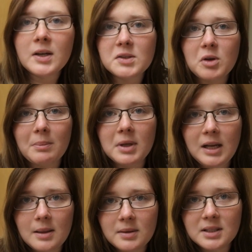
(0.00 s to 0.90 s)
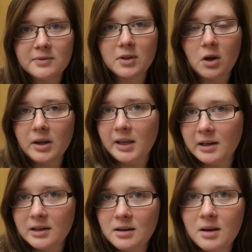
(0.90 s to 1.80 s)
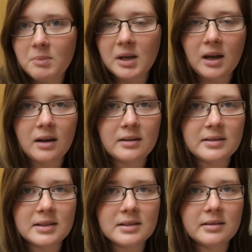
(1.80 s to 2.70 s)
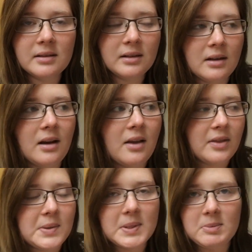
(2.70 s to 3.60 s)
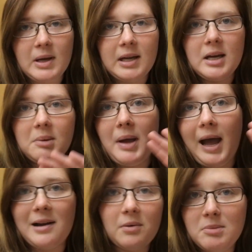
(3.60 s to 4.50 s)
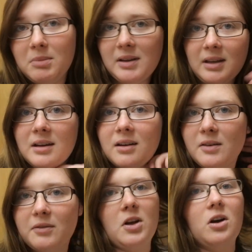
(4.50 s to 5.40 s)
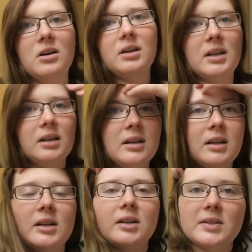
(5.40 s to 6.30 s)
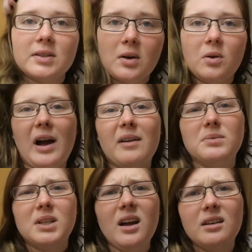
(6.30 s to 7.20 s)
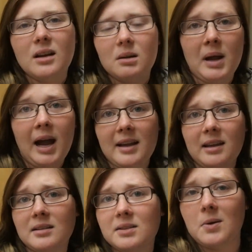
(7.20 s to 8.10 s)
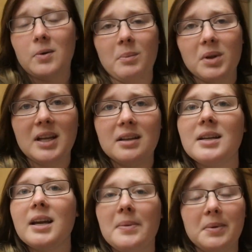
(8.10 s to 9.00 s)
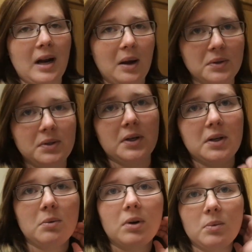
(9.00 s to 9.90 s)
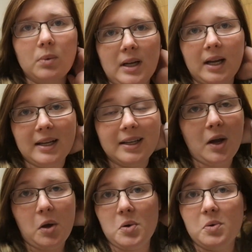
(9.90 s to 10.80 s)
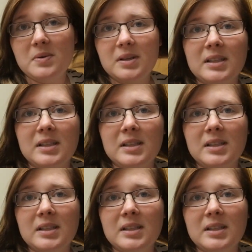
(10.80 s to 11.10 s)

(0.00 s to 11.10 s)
So I'm gonna end this vlog here because this is my unpack with me vlog. So I'm done unpacking, so I'm gonna end it and then I will start a new one when I go